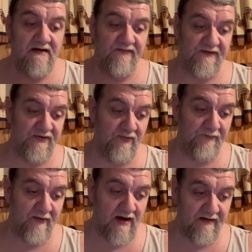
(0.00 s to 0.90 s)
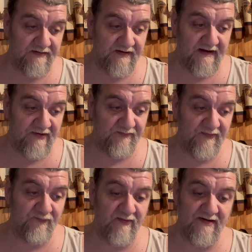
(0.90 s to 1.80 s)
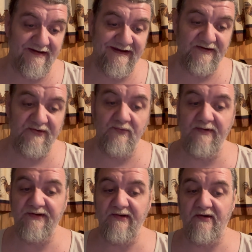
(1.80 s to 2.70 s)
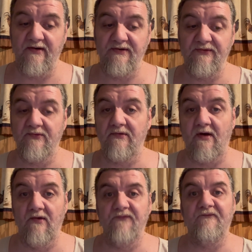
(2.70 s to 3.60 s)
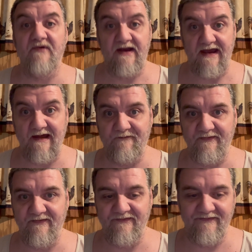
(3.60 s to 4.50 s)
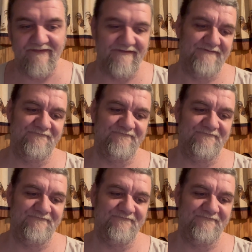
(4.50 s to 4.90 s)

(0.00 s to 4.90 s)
the new product announcements will lead to return to growth for Apple.